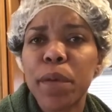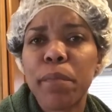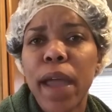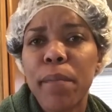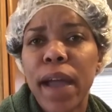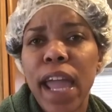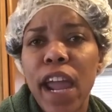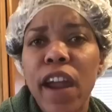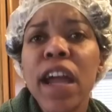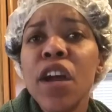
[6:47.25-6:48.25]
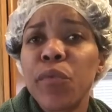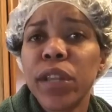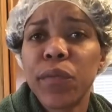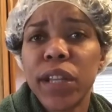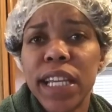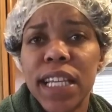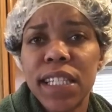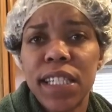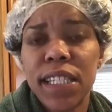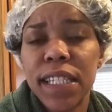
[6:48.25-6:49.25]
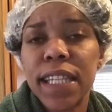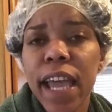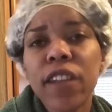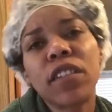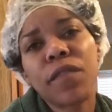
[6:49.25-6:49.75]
It made my hair really easy to detangle,